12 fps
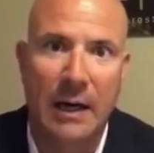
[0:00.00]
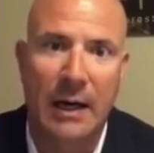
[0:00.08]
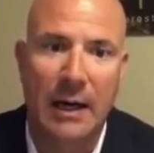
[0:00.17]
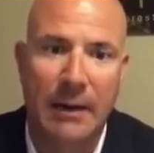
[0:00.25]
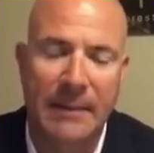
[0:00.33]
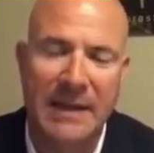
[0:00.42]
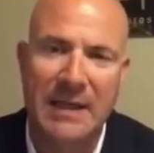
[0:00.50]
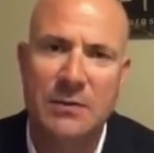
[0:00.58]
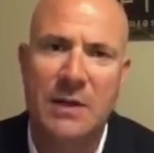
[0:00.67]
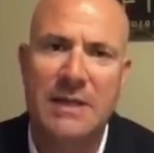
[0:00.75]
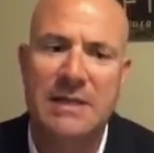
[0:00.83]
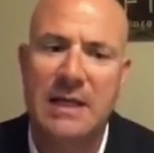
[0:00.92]
And that's
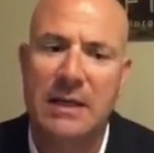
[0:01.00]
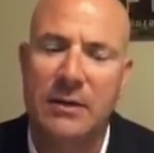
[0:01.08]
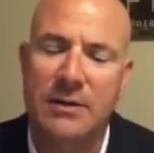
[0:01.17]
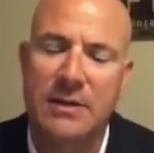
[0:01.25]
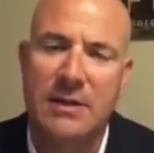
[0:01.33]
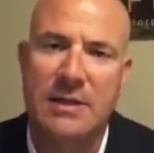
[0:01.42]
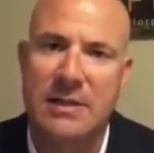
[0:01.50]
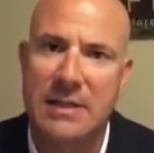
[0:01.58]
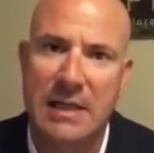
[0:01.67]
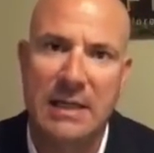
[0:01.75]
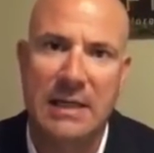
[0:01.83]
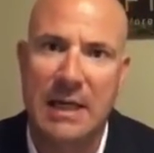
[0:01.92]
why I say there's this
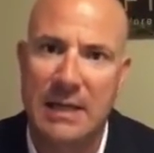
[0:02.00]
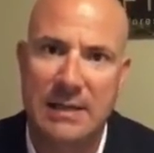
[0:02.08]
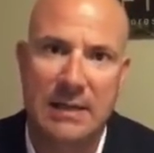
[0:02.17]
CDS,